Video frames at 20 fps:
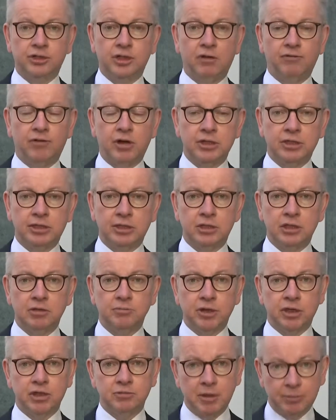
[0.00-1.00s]
are
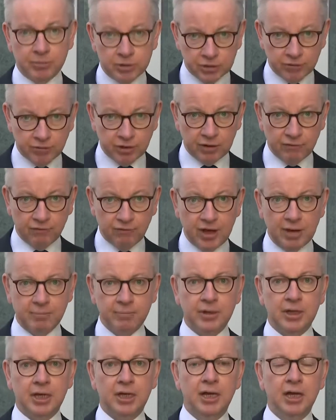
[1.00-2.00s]
self-isolating because members of their
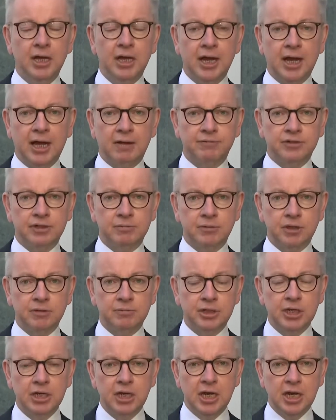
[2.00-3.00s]
family have
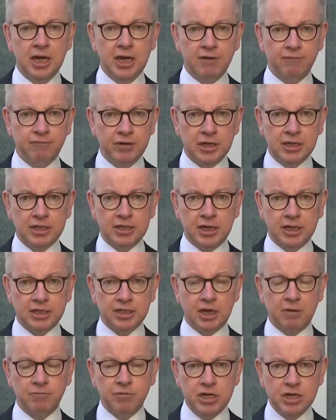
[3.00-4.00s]
symptoms, if we can
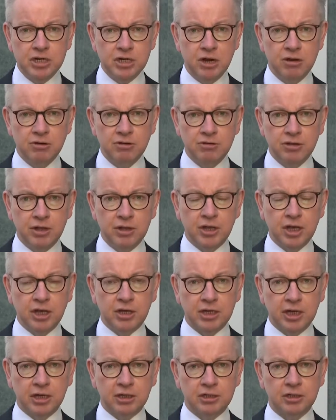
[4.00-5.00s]
test and we know that they
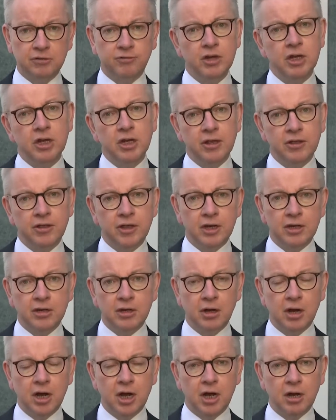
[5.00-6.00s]
are negative,
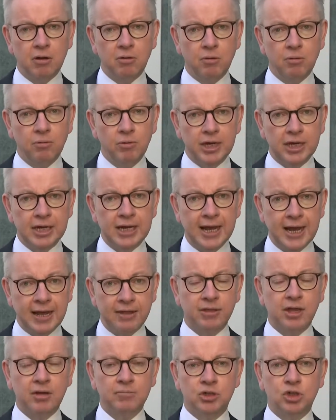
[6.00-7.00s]
then we can
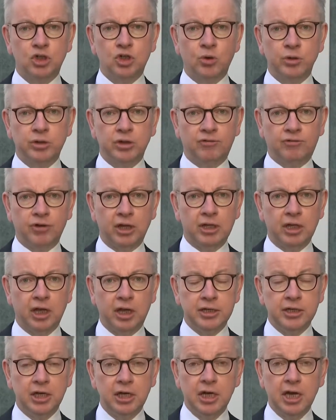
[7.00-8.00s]
get them to join the front
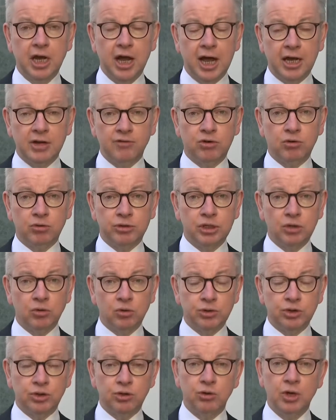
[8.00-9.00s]
line. And, of course, it
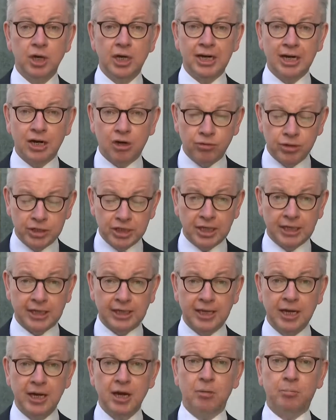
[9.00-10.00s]
also
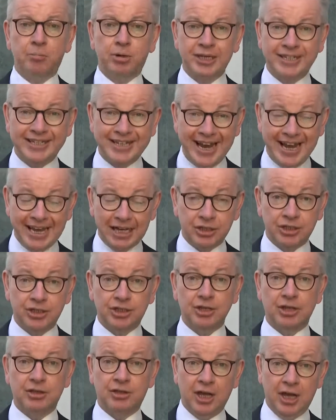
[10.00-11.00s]
critically
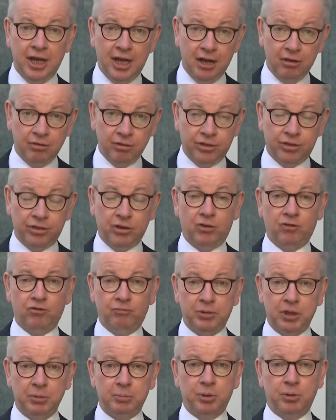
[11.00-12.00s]
protects the health
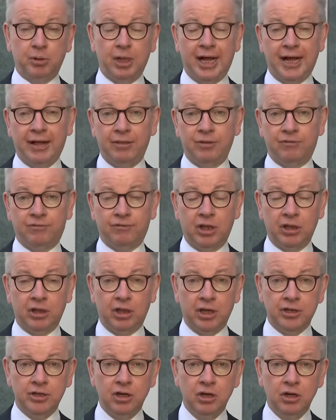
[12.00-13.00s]
of people at the front
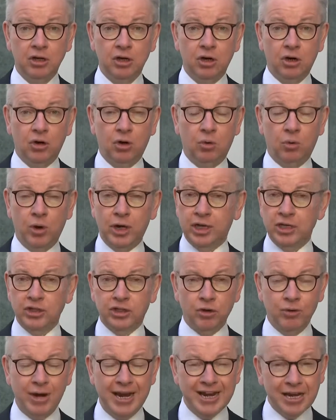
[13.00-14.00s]
line who are
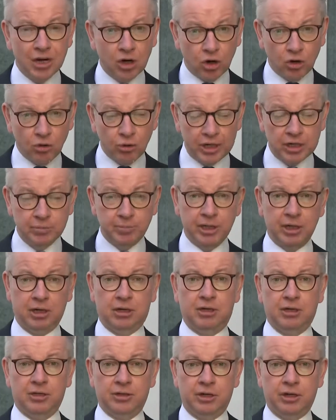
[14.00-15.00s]
working so incredibly
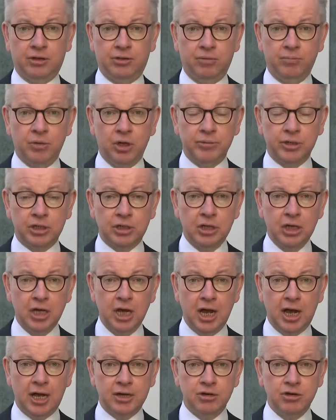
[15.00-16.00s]
hard at the moment
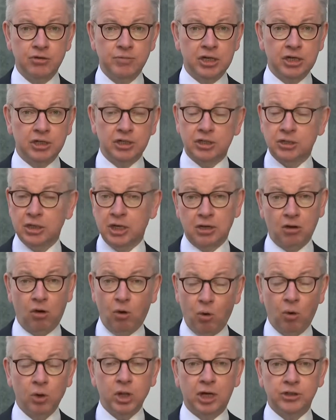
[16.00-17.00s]
and whom it is
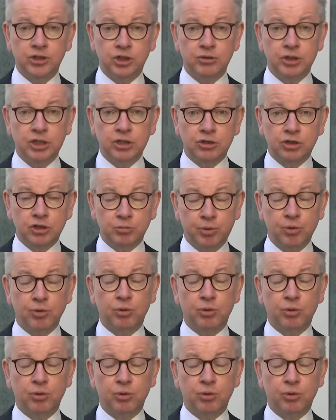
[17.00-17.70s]
all our duty to